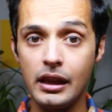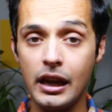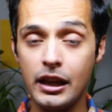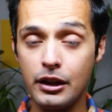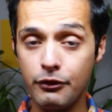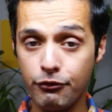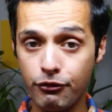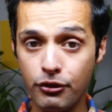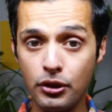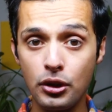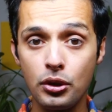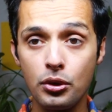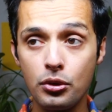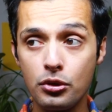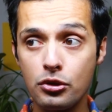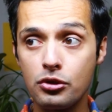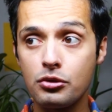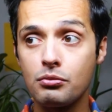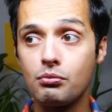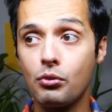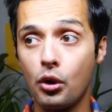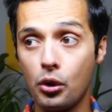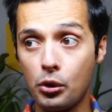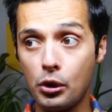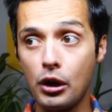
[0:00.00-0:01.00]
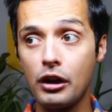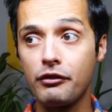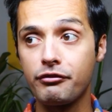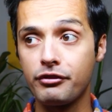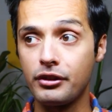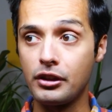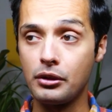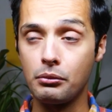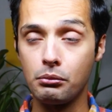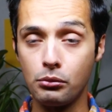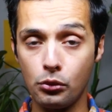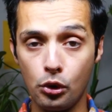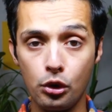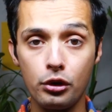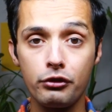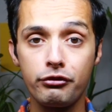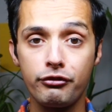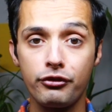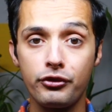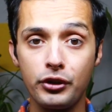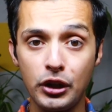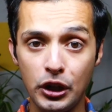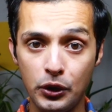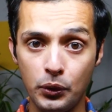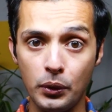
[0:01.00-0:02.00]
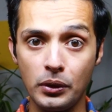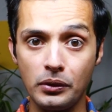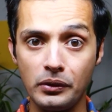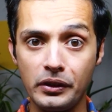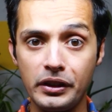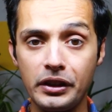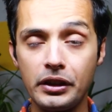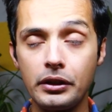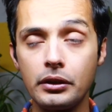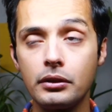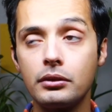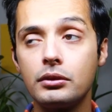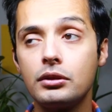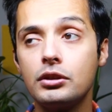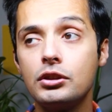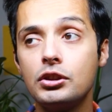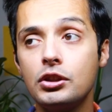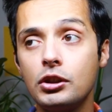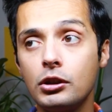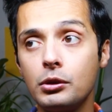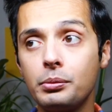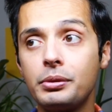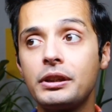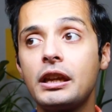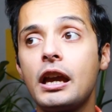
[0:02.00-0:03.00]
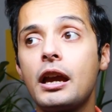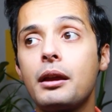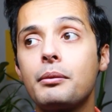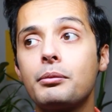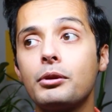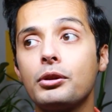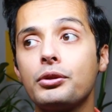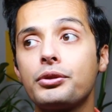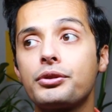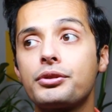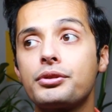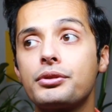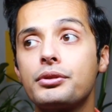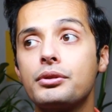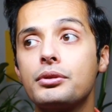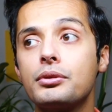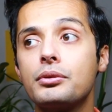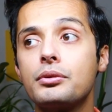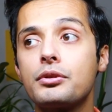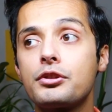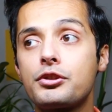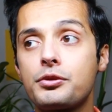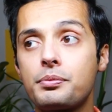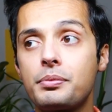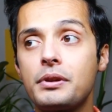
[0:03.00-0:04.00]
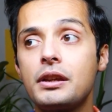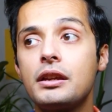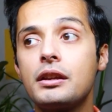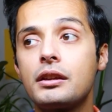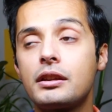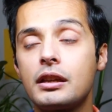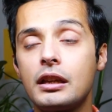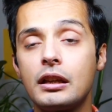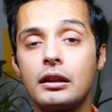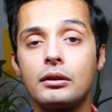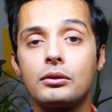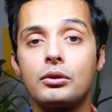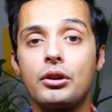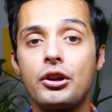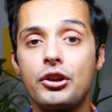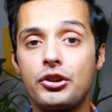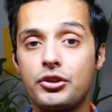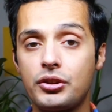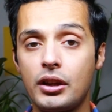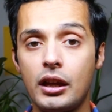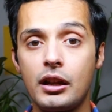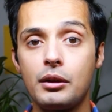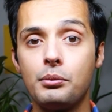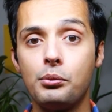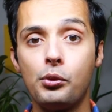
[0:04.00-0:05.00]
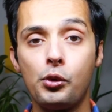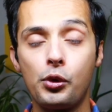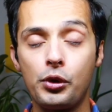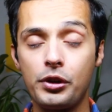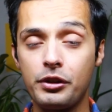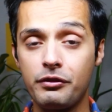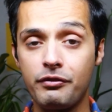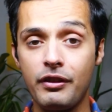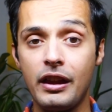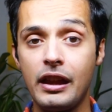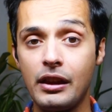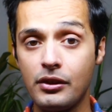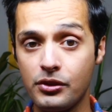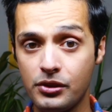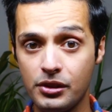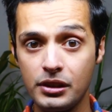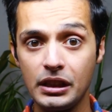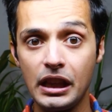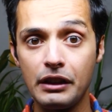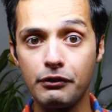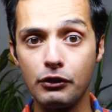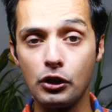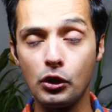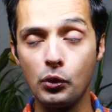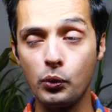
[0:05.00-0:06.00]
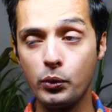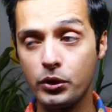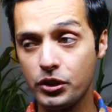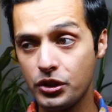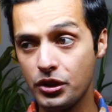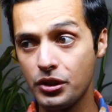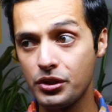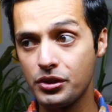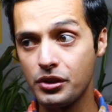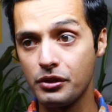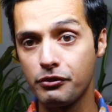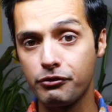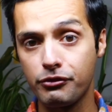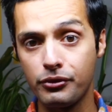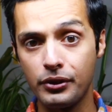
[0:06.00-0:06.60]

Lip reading: that if you use more often and more frequently, you'll be able to speak English at a more advanced level, which is the